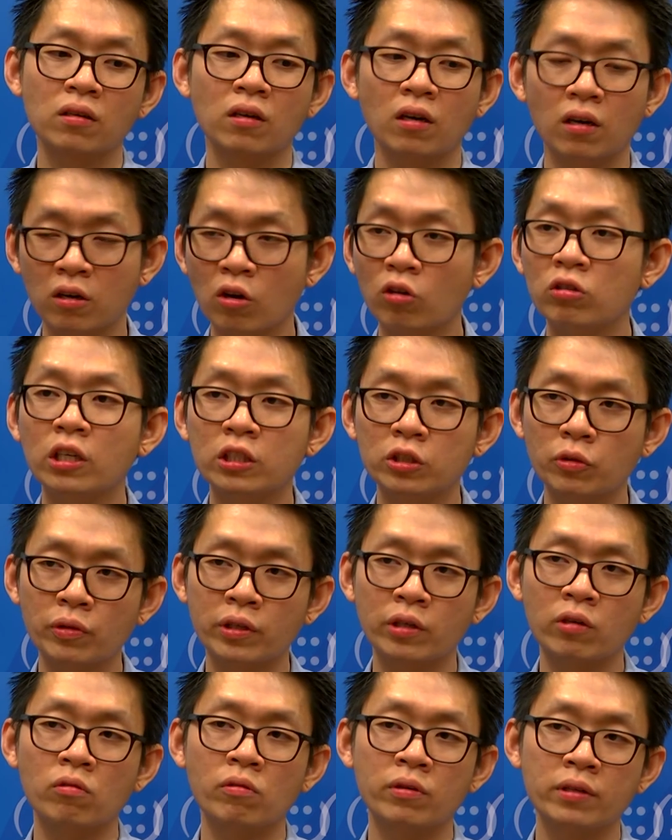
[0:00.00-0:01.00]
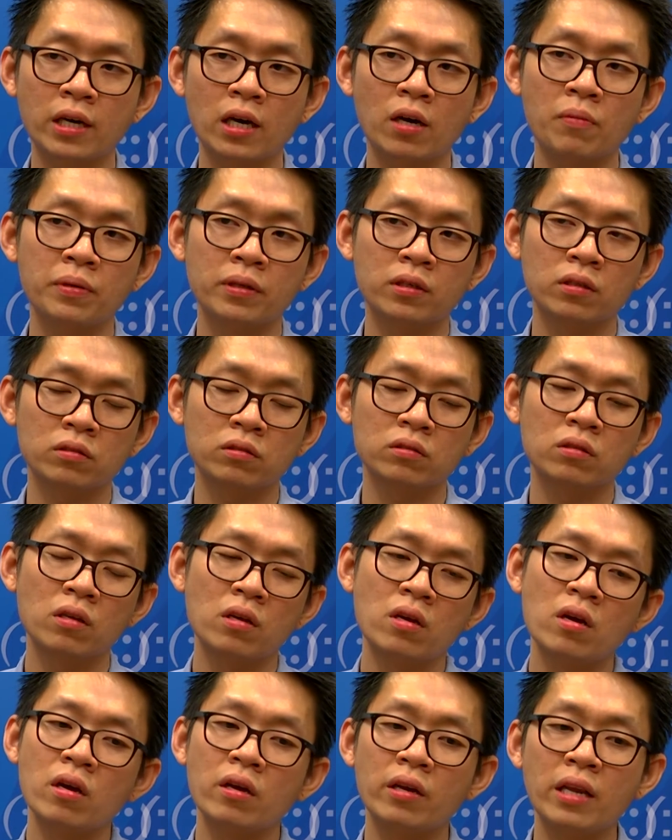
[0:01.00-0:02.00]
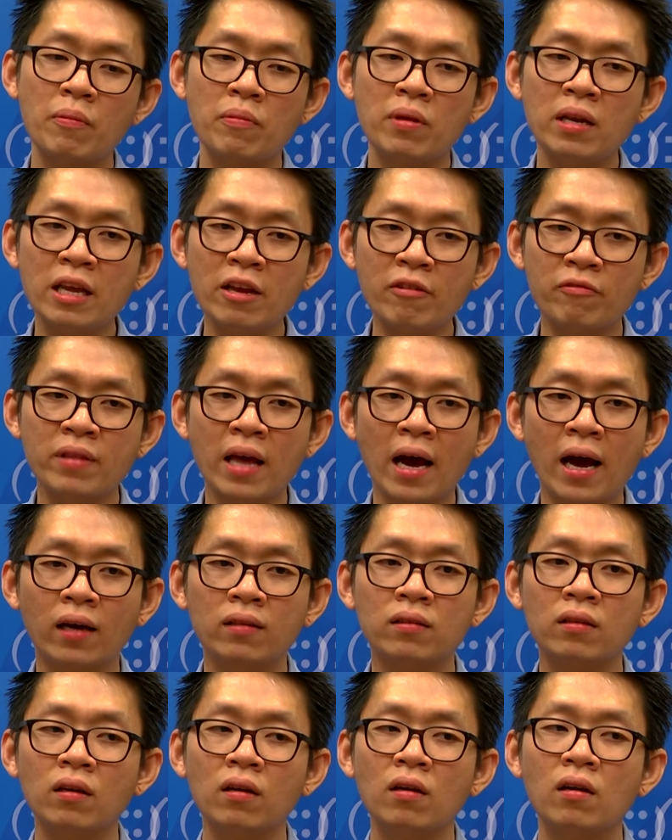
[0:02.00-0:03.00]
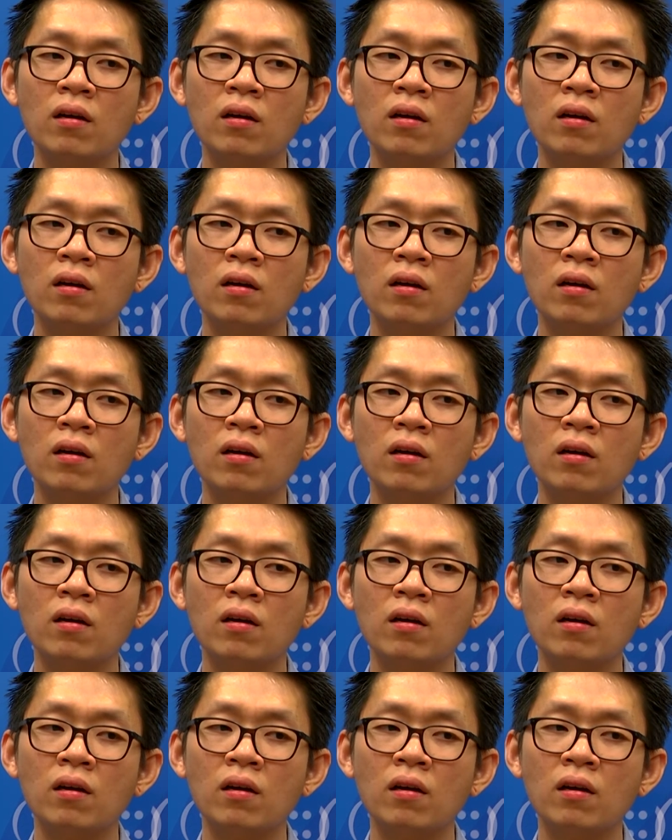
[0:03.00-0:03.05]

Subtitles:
connectivity over there, because they believe that